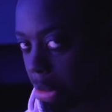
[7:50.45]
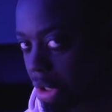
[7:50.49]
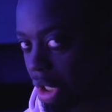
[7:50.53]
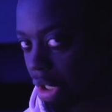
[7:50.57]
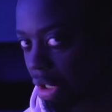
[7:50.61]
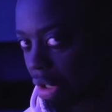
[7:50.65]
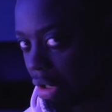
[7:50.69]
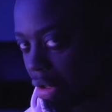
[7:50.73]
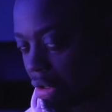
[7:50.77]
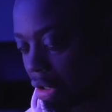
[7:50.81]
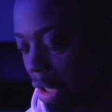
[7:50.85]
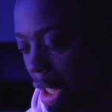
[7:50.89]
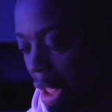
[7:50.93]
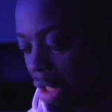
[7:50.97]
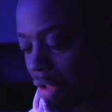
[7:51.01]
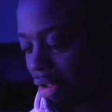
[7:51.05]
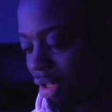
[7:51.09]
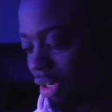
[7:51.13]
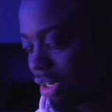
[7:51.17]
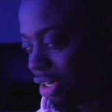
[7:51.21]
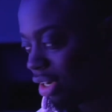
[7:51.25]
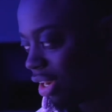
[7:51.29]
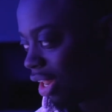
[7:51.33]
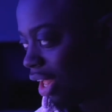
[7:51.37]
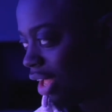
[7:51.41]
Oh no,
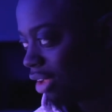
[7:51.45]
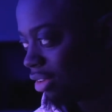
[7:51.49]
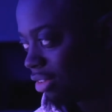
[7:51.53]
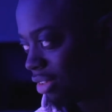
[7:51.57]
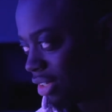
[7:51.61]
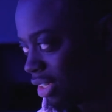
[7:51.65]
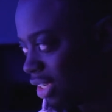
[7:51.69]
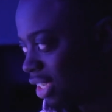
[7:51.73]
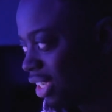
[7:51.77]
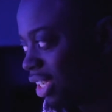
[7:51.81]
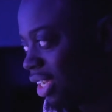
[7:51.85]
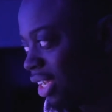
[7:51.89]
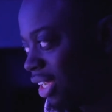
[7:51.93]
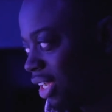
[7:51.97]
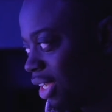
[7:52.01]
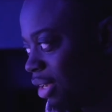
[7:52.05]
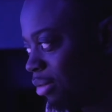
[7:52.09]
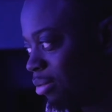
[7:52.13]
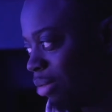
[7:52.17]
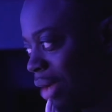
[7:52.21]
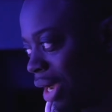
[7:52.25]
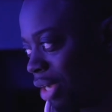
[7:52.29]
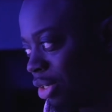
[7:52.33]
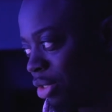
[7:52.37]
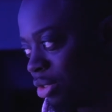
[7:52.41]
no.
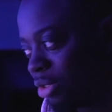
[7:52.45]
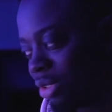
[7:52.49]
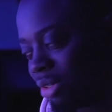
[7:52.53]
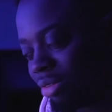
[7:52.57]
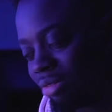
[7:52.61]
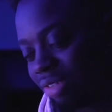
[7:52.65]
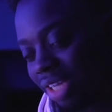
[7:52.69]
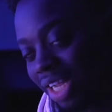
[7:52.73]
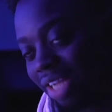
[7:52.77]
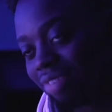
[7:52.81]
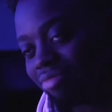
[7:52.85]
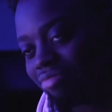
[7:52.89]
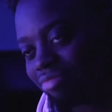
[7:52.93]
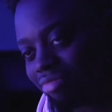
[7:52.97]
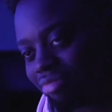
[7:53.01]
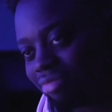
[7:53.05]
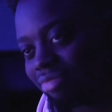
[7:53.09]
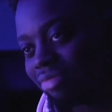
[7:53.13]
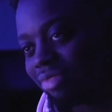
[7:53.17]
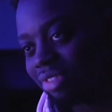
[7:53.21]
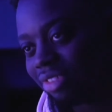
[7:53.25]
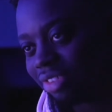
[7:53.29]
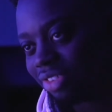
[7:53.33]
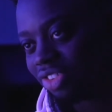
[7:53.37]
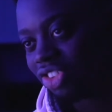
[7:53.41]
But I do know that
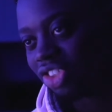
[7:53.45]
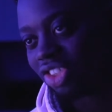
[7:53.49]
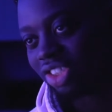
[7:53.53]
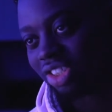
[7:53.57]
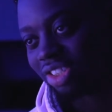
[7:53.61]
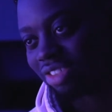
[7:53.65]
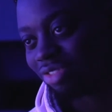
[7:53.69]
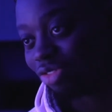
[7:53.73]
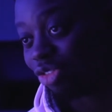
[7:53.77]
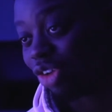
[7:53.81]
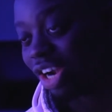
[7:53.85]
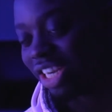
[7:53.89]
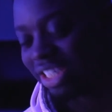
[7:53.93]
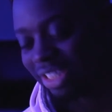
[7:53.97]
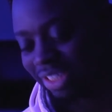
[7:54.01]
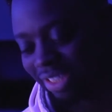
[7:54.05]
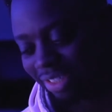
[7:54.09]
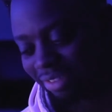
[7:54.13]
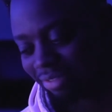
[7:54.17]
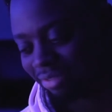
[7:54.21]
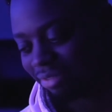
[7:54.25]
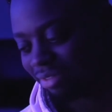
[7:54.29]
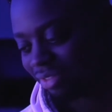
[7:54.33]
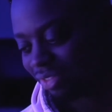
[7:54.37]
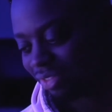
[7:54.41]
just resting